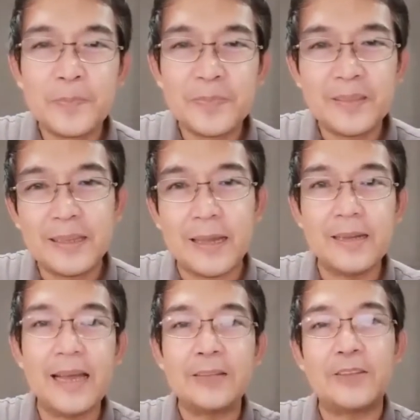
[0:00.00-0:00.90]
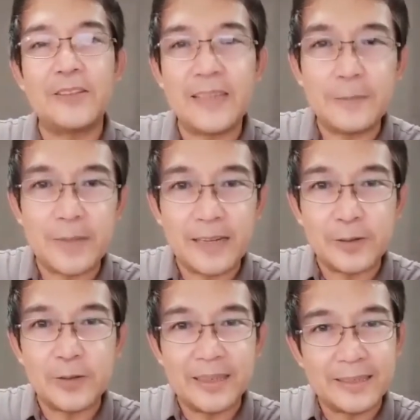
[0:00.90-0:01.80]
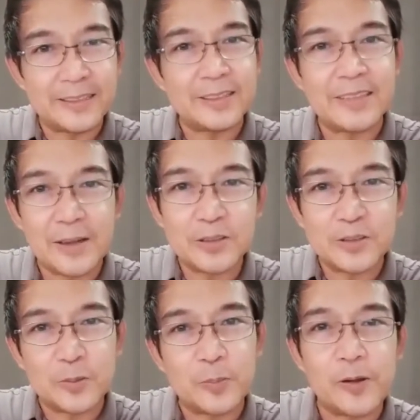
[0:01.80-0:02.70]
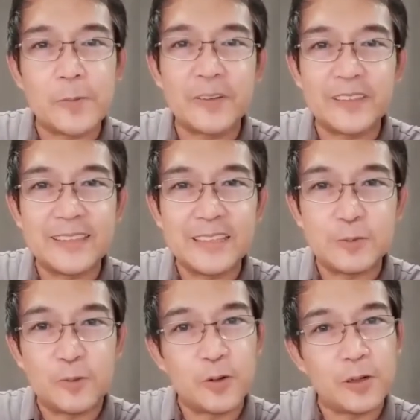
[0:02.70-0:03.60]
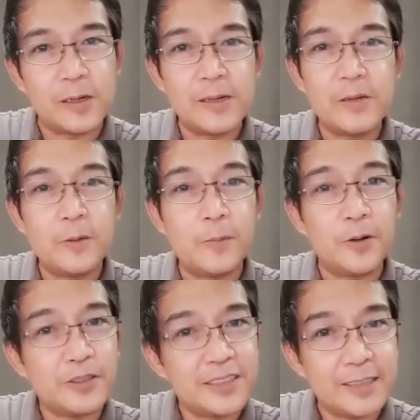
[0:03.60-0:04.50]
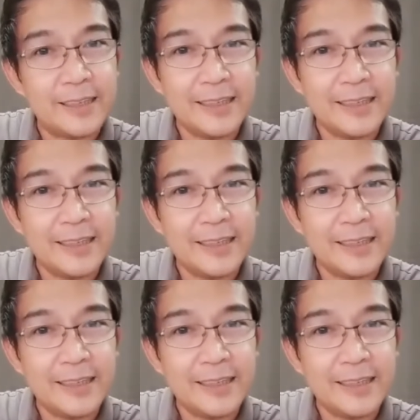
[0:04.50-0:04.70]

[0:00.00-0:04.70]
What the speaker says: I'd like to thank my colleagues at Thousands of Properties for posting